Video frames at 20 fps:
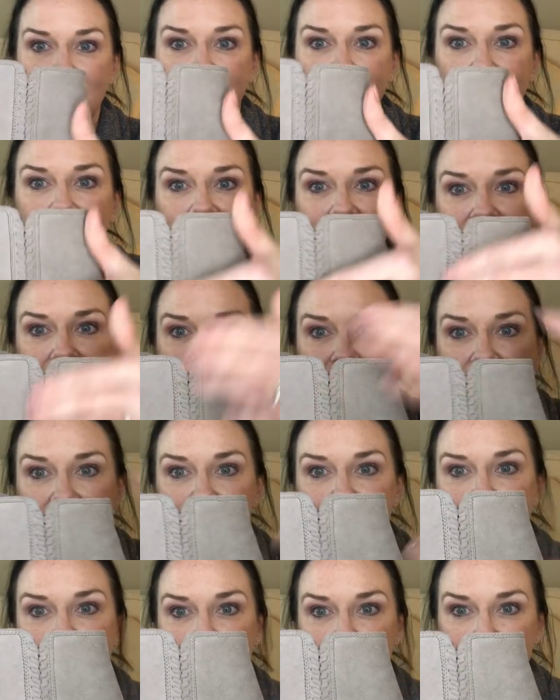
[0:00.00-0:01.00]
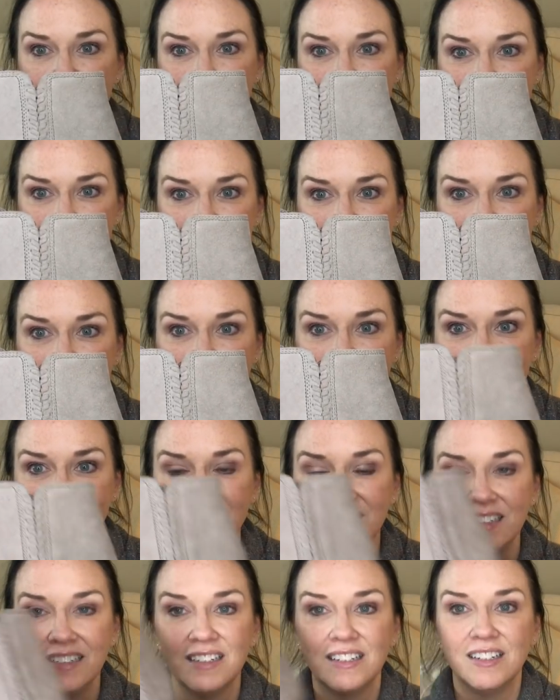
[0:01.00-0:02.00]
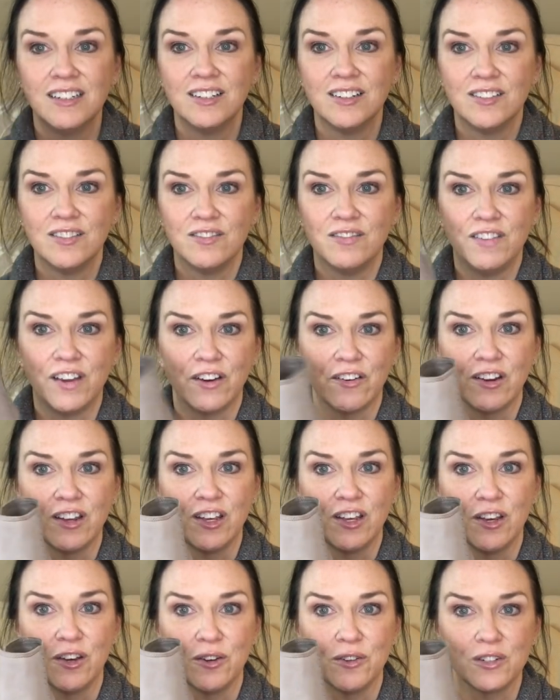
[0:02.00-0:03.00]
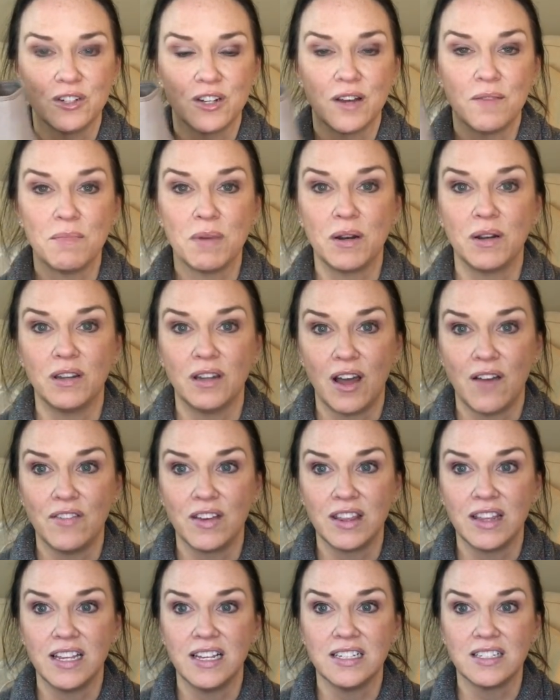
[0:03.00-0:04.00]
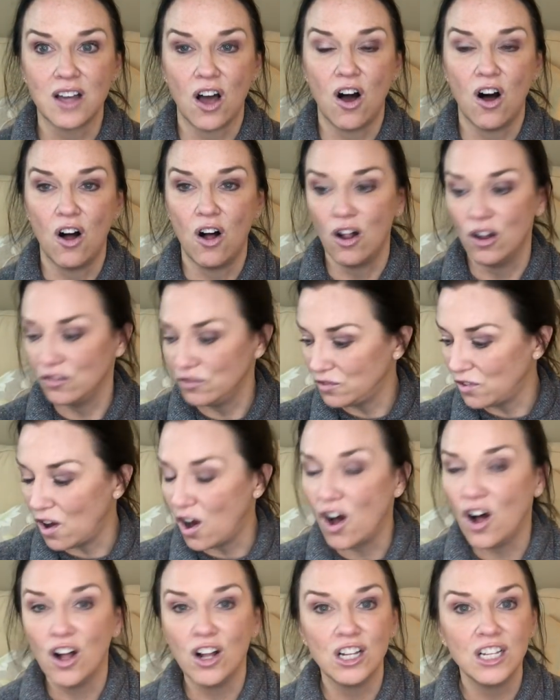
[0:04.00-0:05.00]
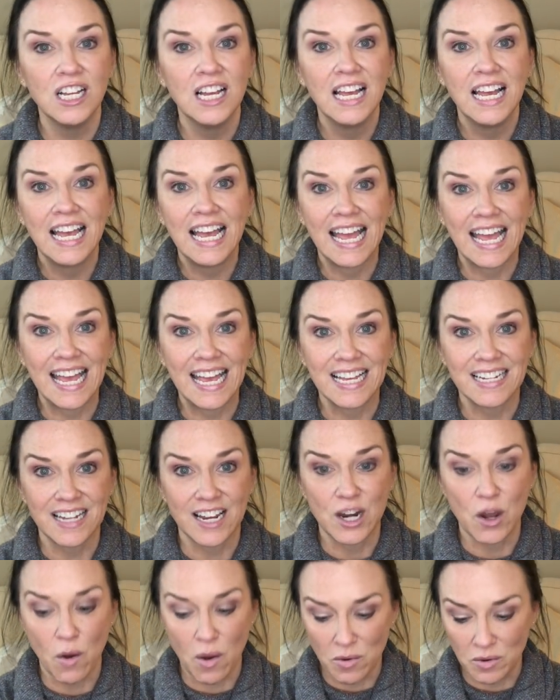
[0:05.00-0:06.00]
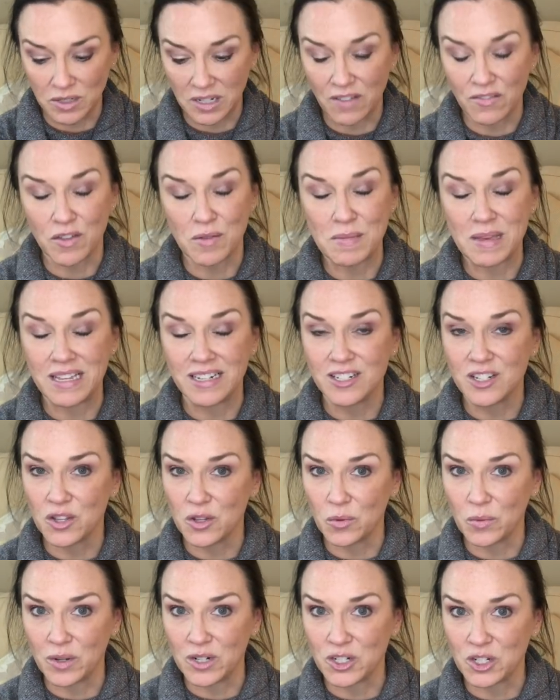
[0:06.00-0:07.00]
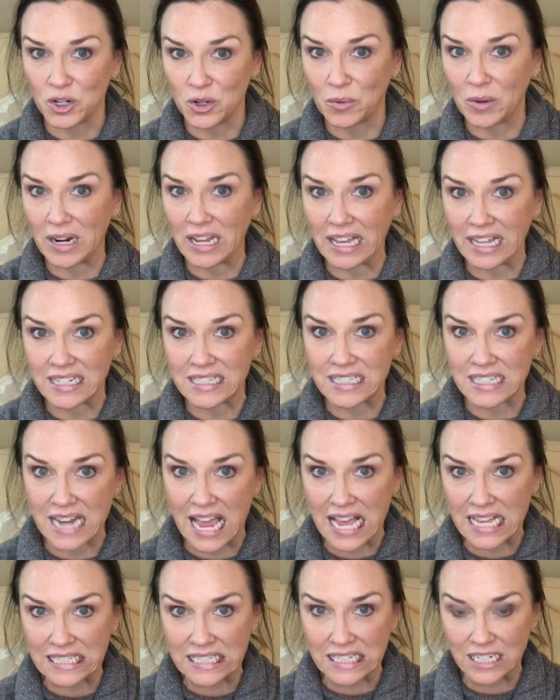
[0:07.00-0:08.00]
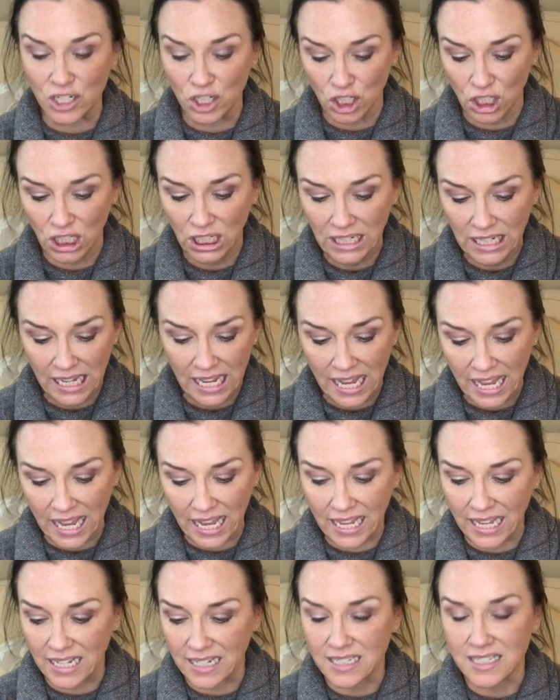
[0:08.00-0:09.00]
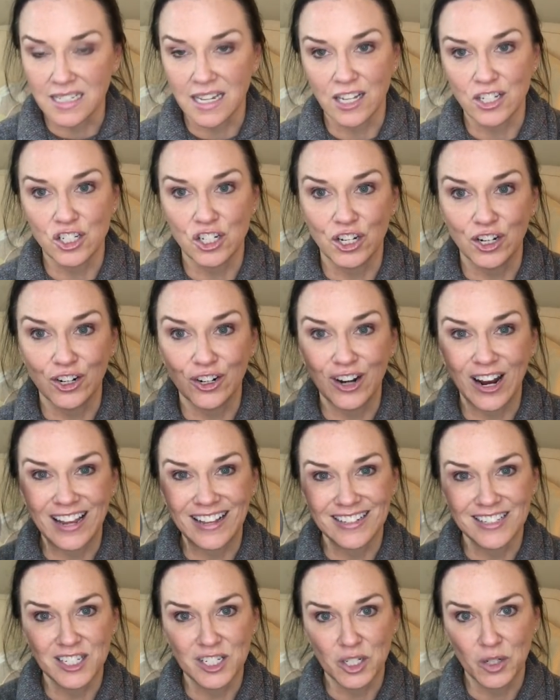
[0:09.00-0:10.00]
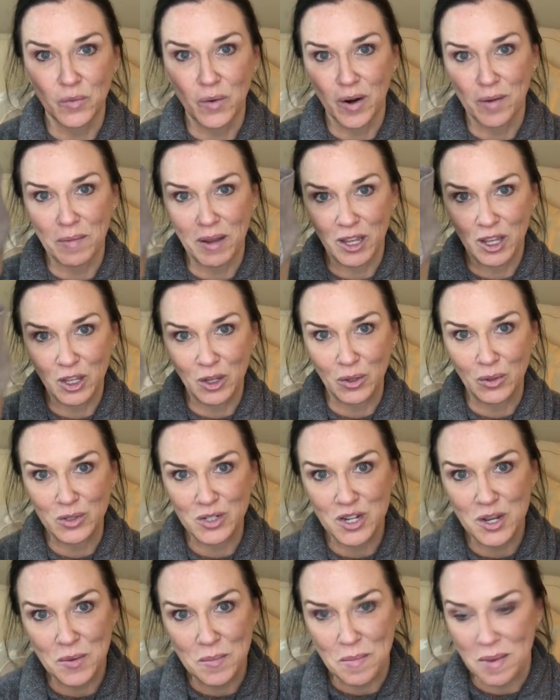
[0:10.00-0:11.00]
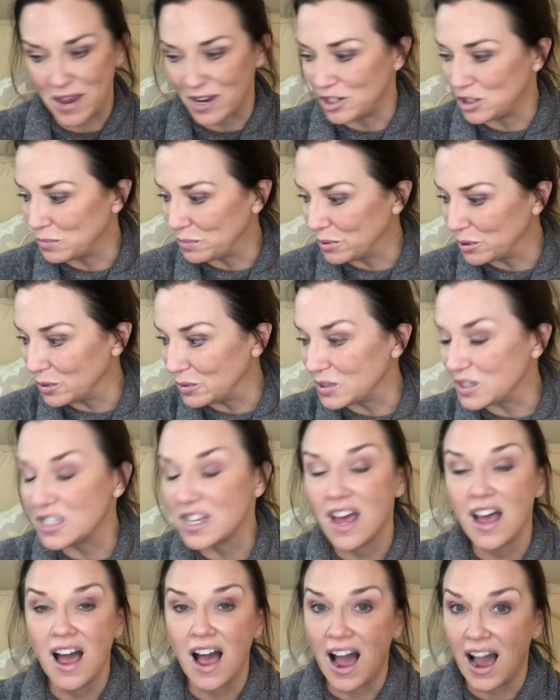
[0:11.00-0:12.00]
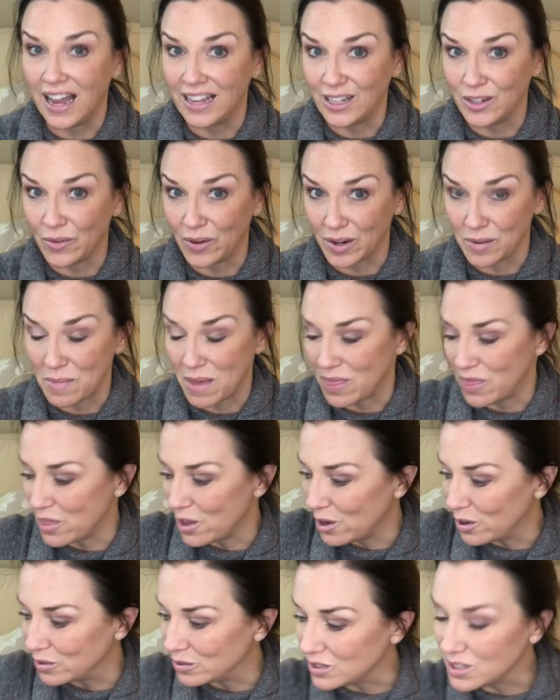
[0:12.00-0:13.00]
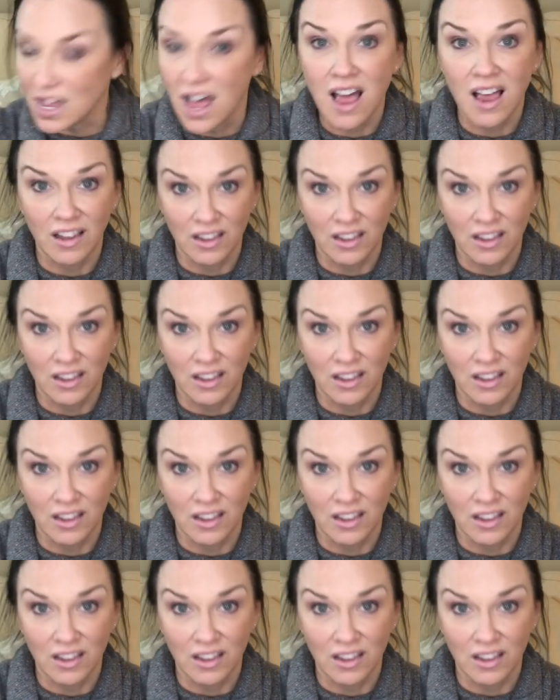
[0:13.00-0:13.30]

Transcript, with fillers: I love the stitching detail, very cute. Been loving these all fall, and I know I will love them into the winter when it gets nastier and slushier. I can still wear my cute beige boots. Highly recommend those.